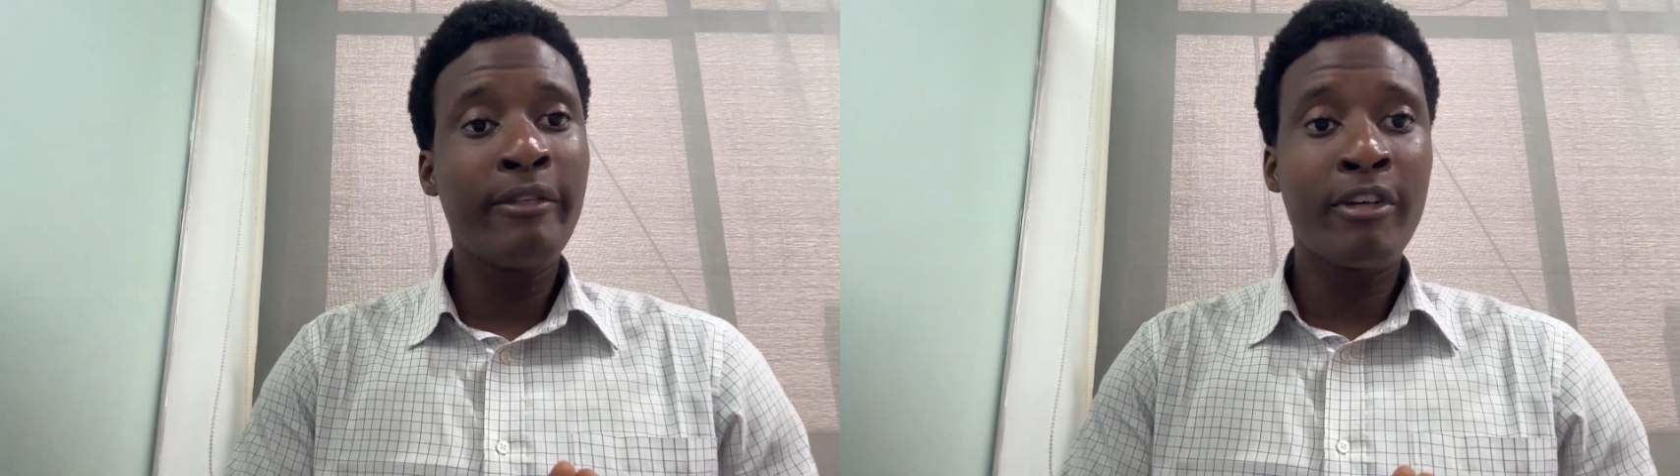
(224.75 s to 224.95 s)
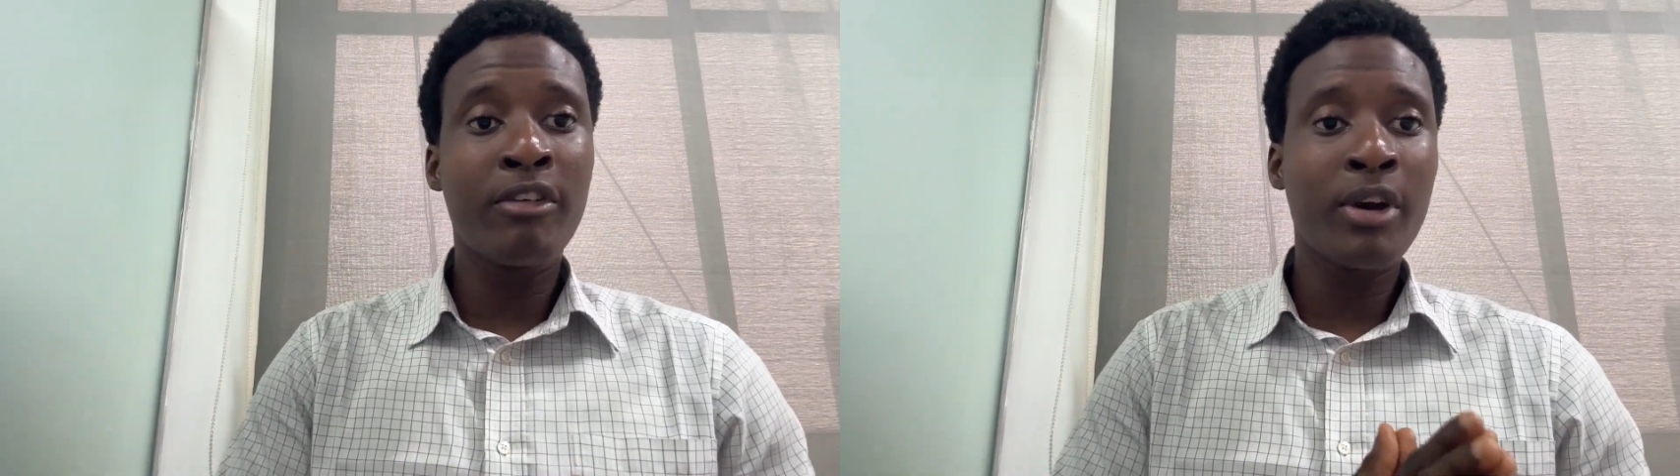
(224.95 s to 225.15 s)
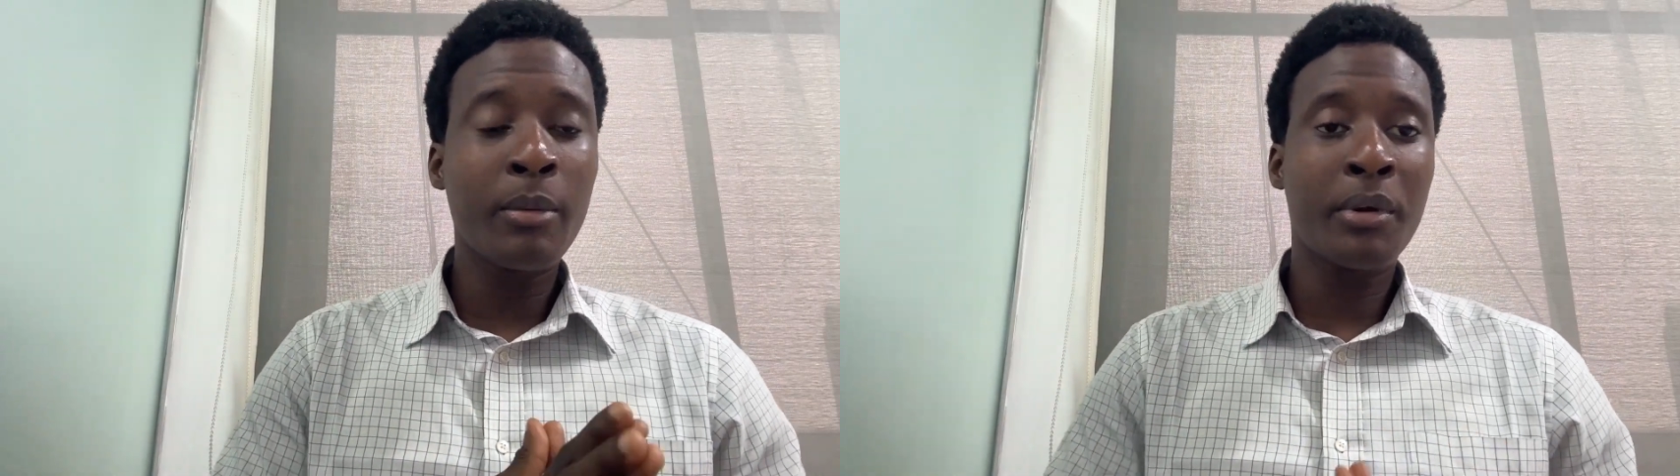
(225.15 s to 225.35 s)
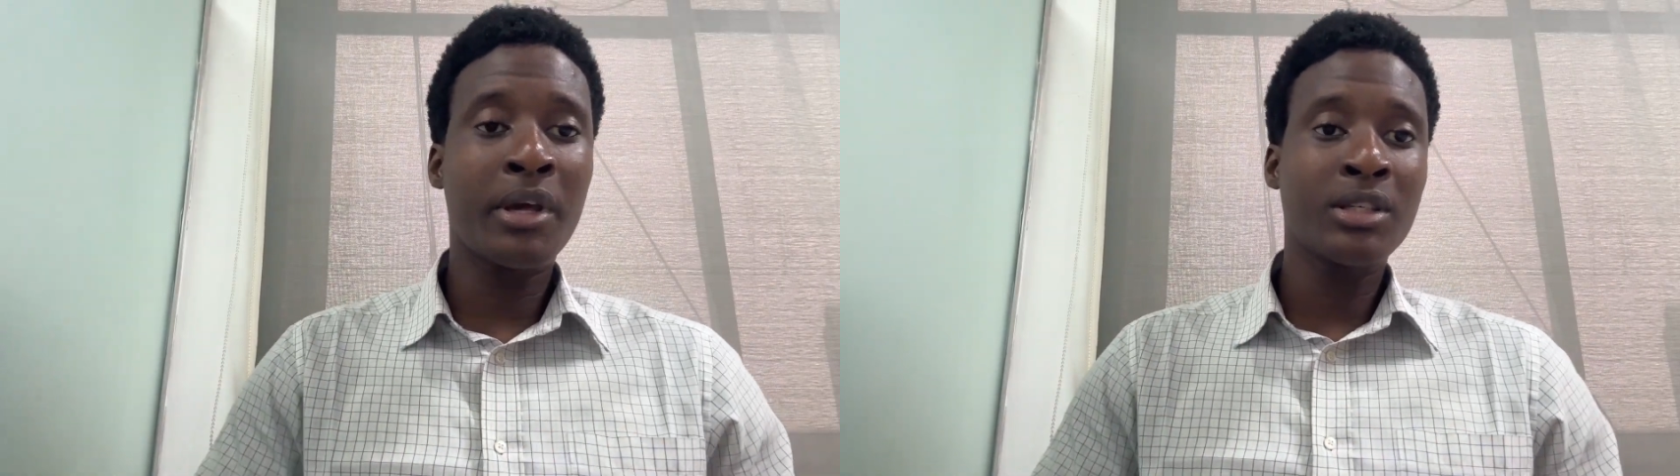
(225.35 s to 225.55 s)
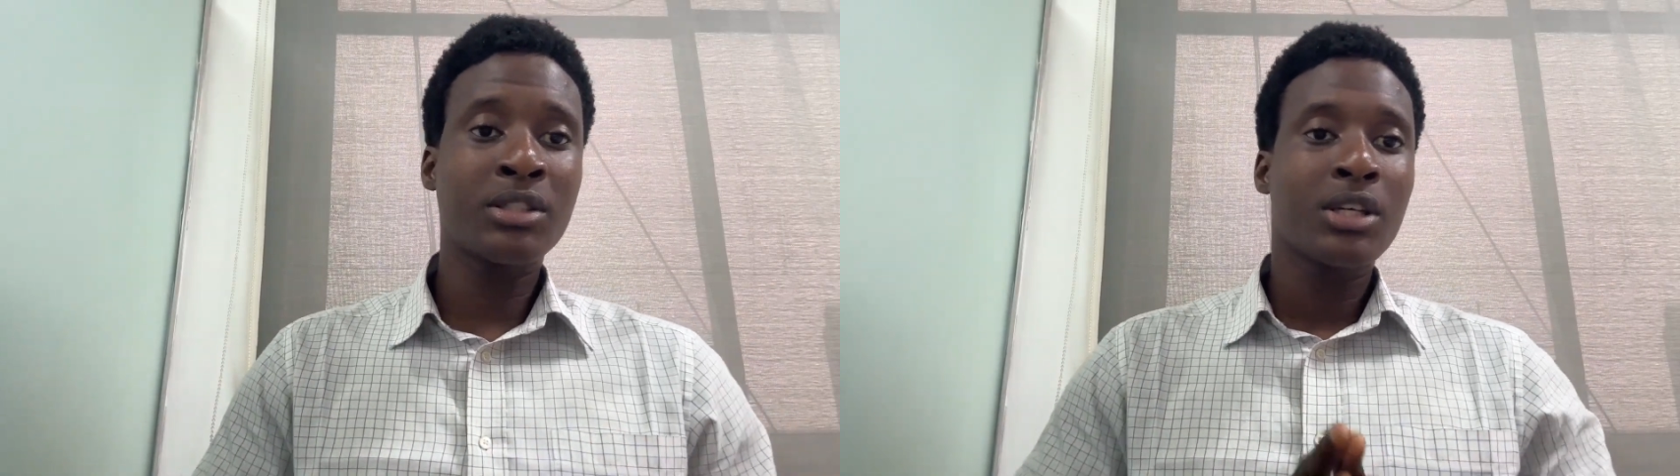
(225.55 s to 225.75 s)
favorite
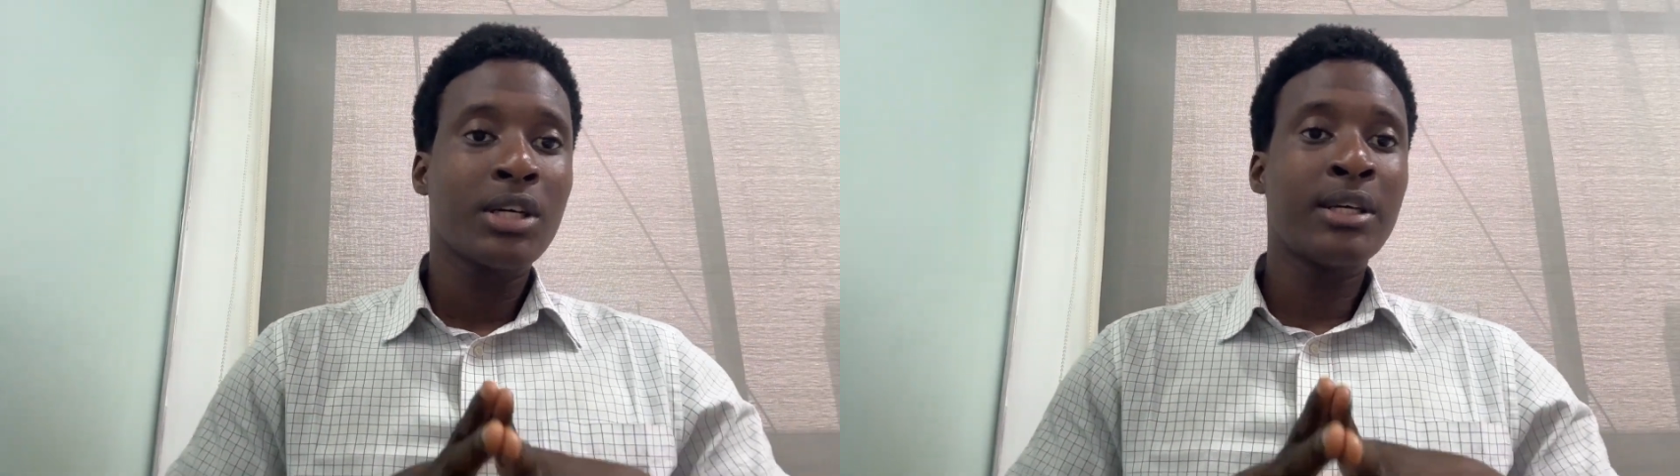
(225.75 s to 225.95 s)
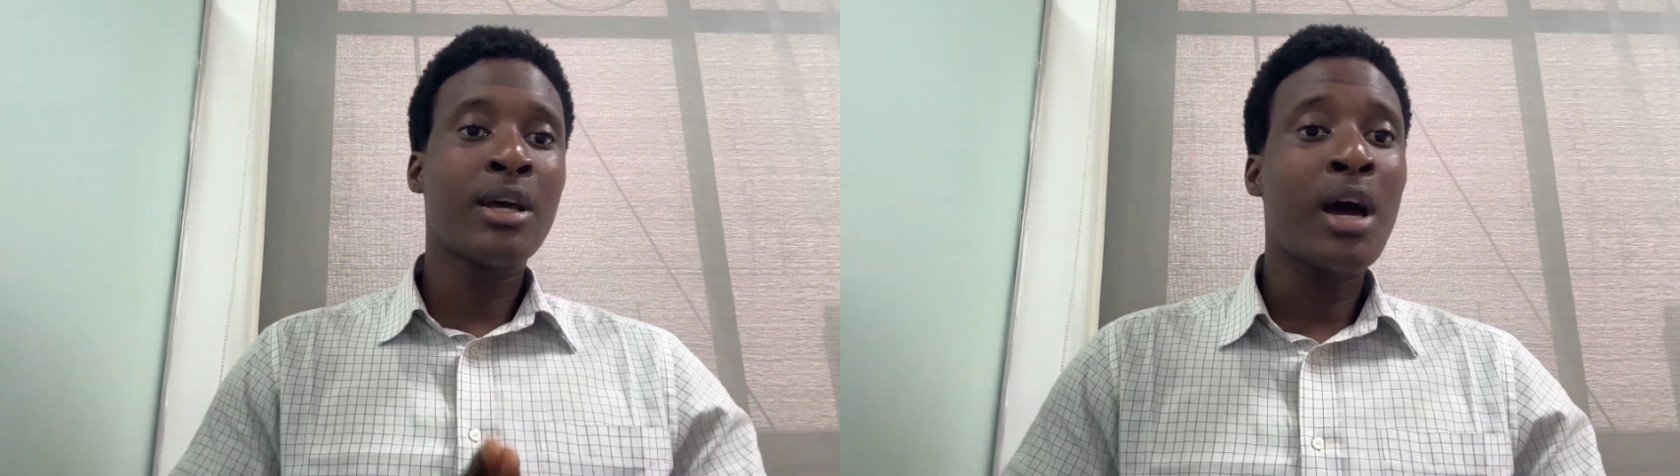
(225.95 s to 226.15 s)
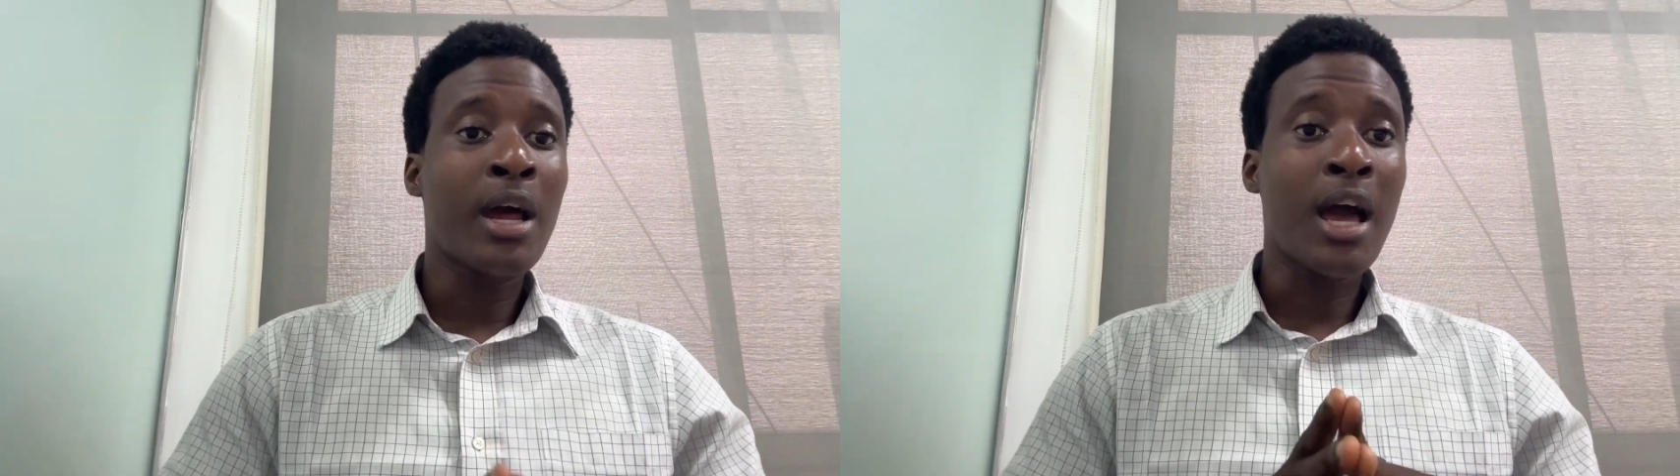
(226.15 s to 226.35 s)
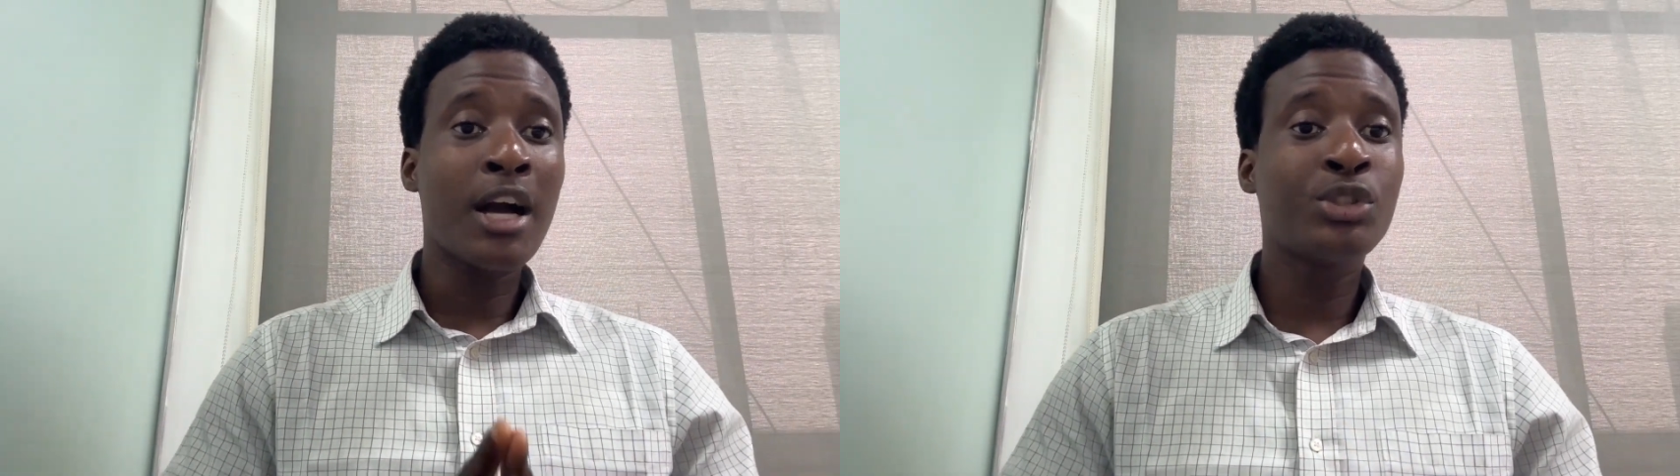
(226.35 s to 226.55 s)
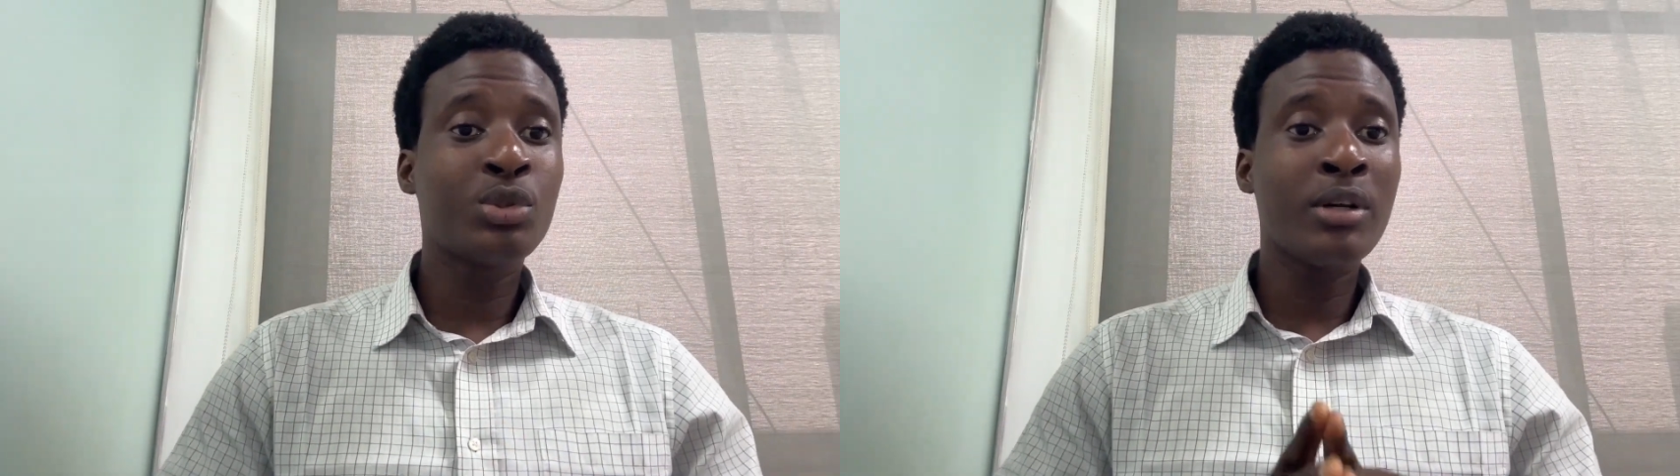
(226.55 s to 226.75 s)
pairs that I
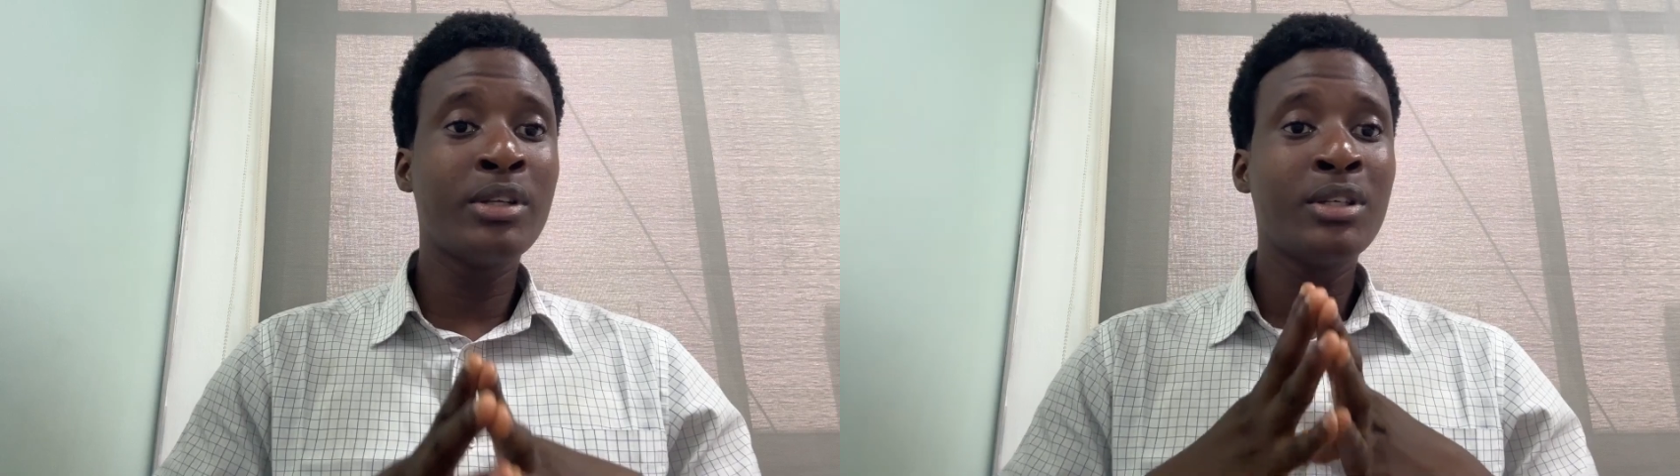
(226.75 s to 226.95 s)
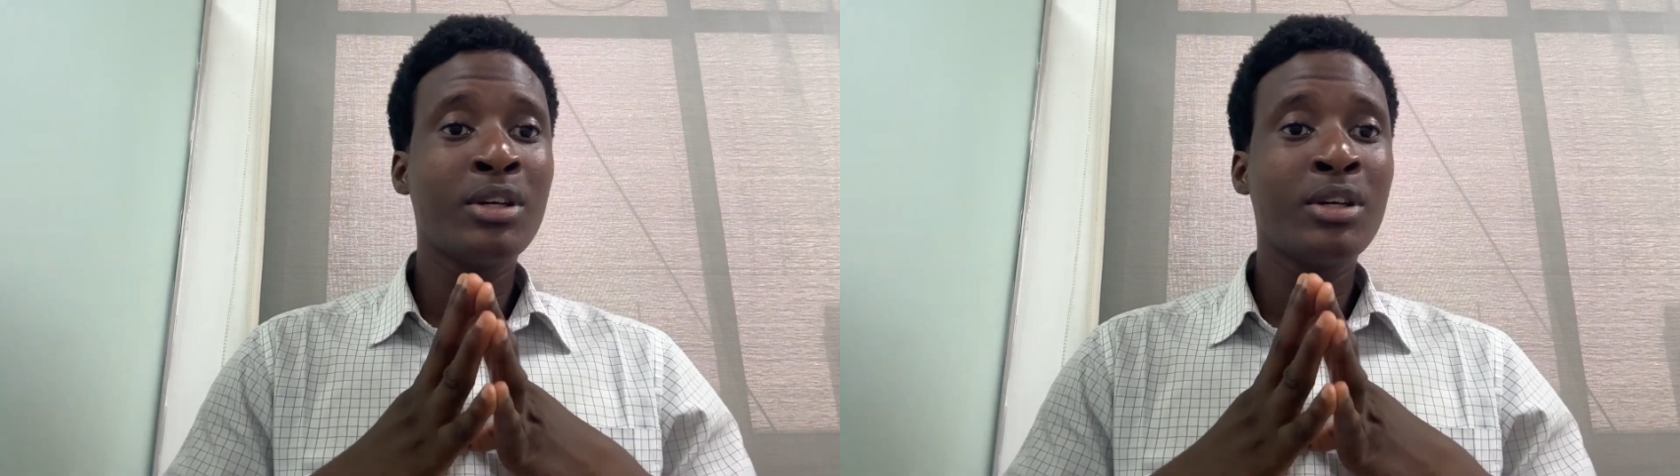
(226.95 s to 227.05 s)
actually